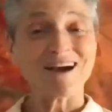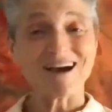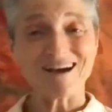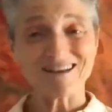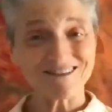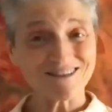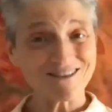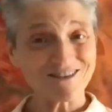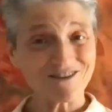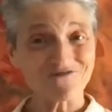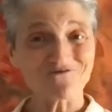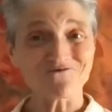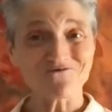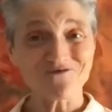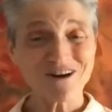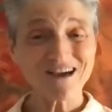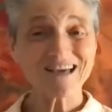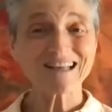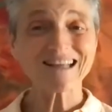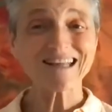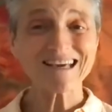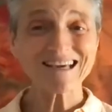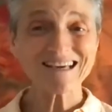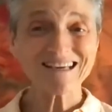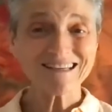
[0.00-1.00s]
and to
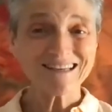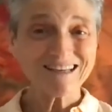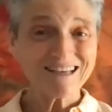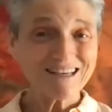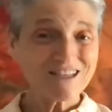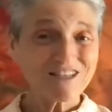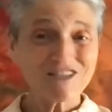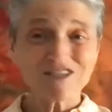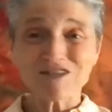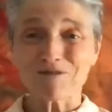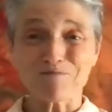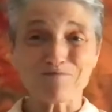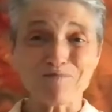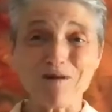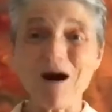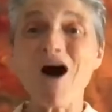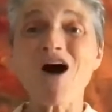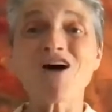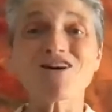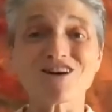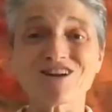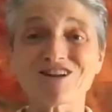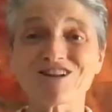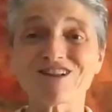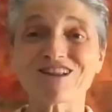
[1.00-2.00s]
really
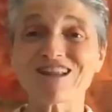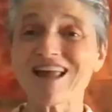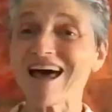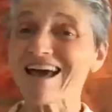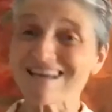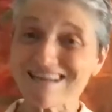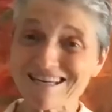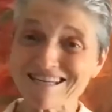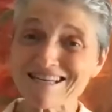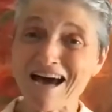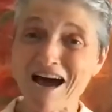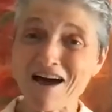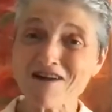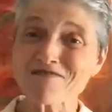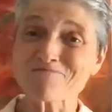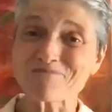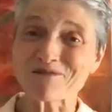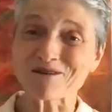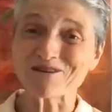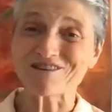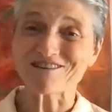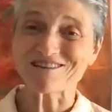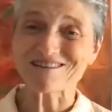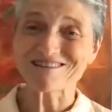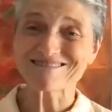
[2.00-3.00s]
sparkle like a
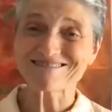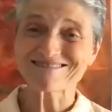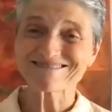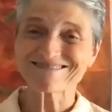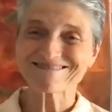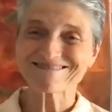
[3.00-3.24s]
diamond.